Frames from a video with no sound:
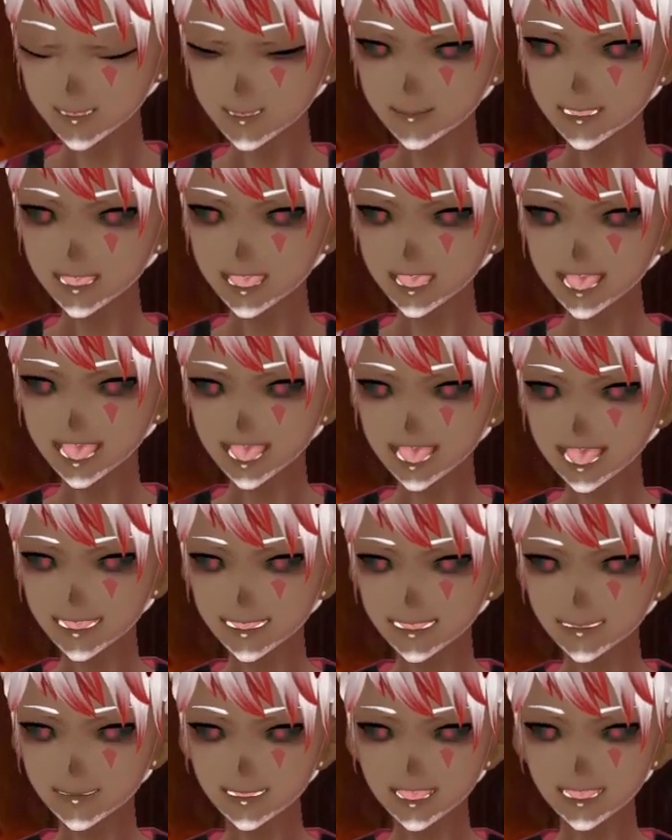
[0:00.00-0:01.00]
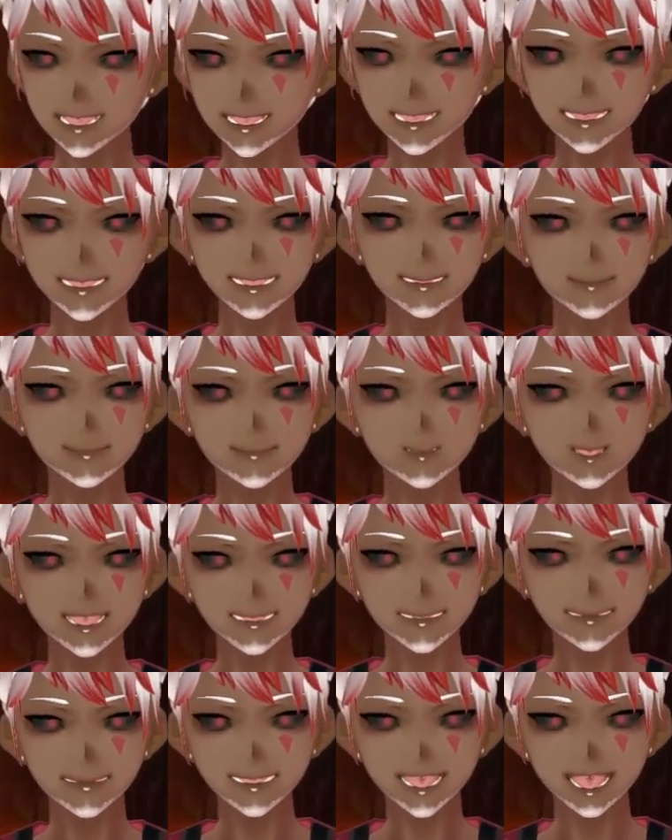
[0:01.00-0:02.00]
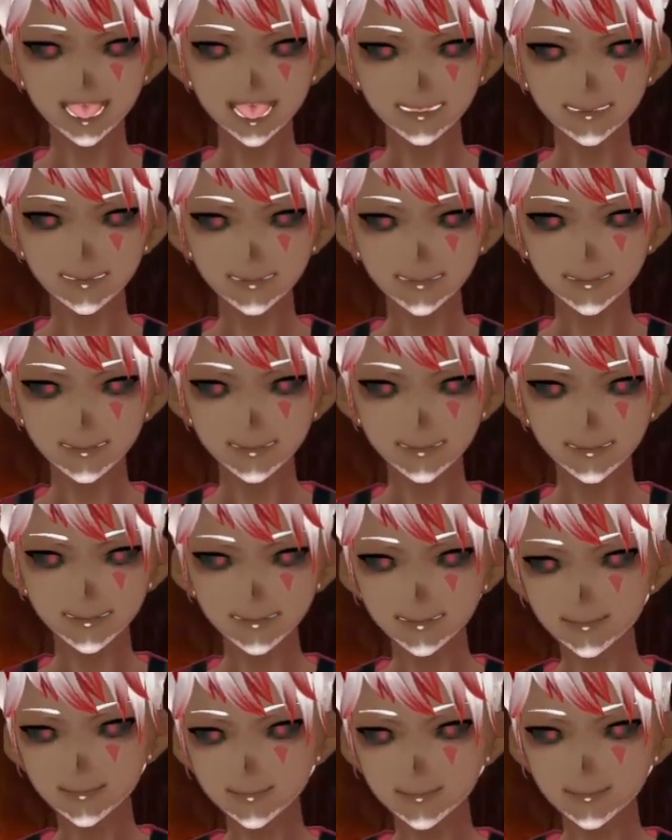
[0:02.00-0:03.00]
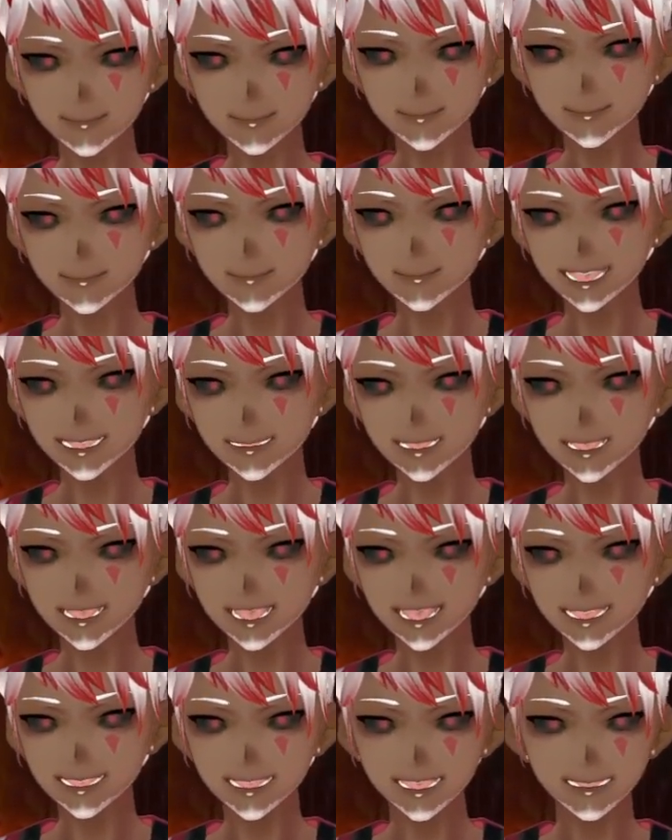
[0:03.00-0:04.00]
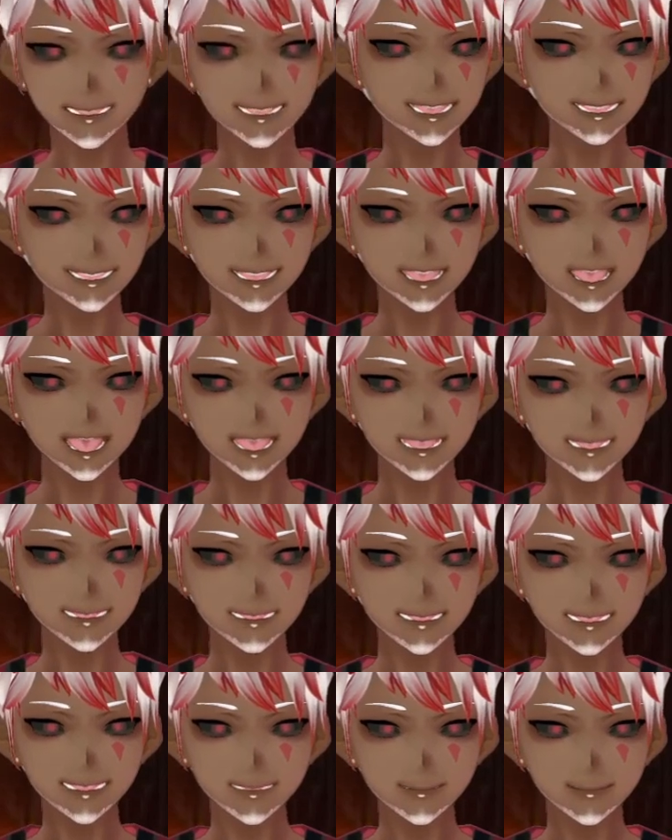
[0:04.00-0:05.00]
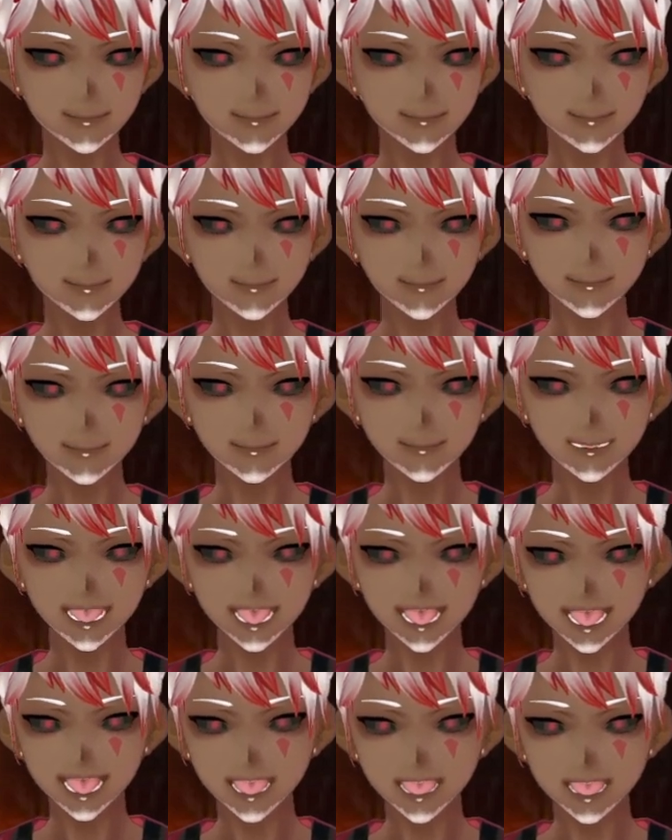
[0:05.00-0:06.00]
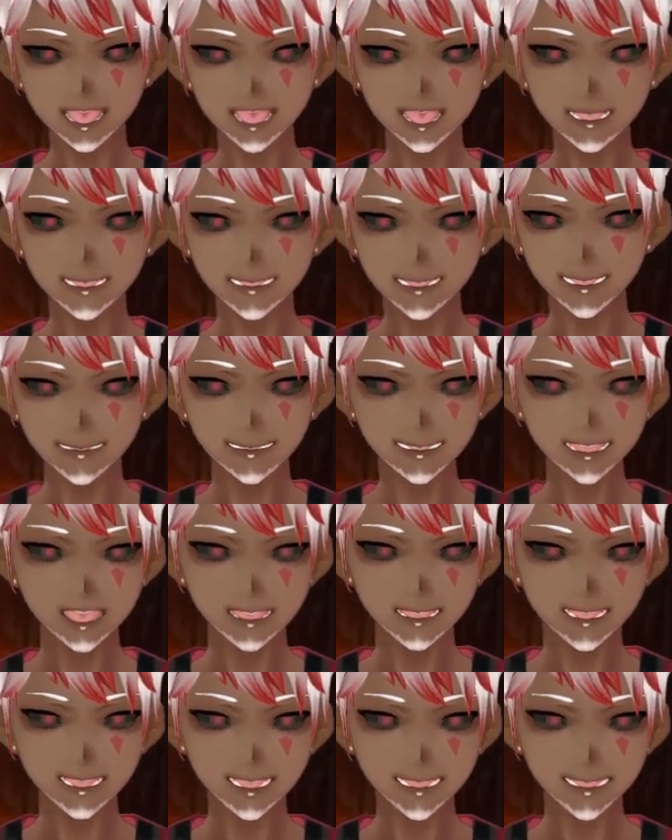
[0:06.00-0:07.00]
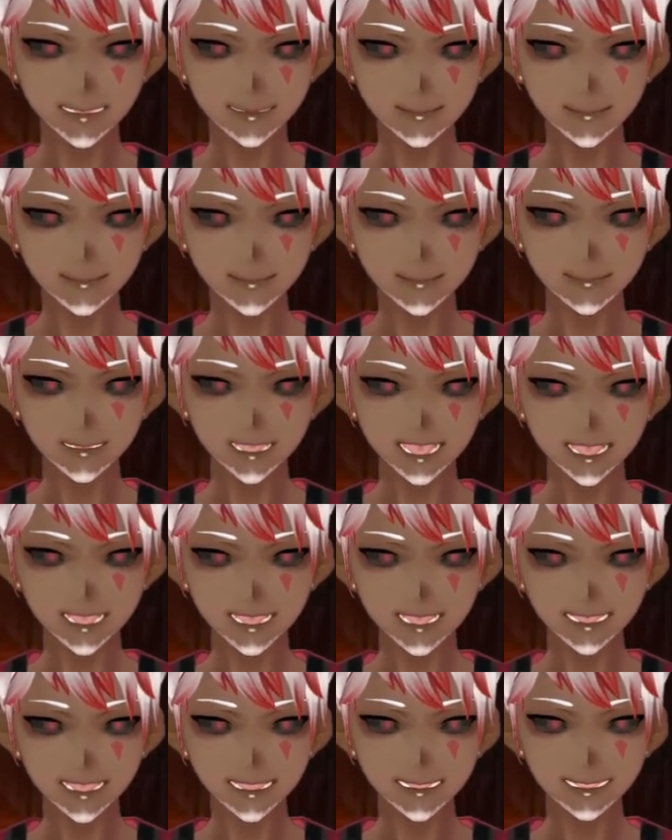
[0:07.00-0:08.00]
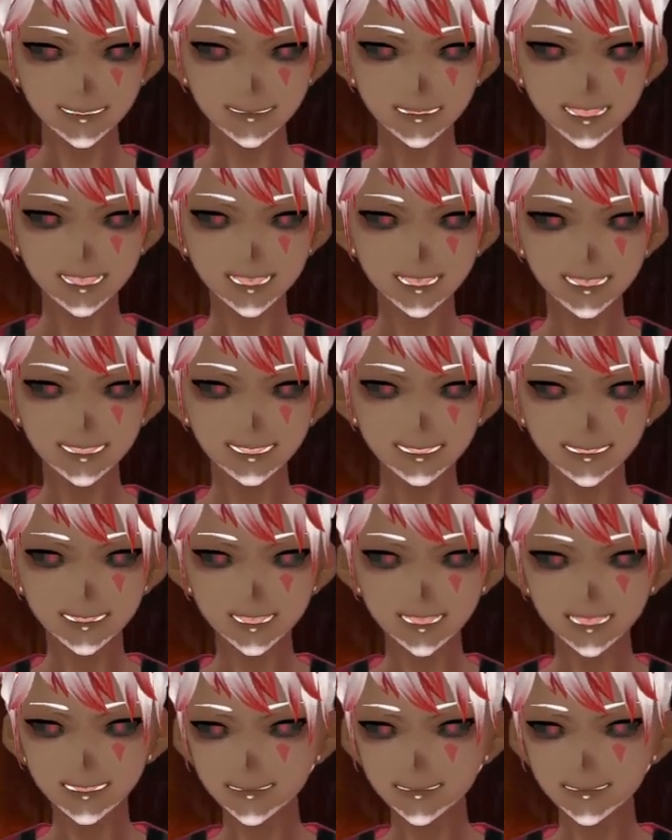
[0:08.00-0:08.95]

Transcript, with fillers: But that was just everything that just happened um, in the story within lesser detail. This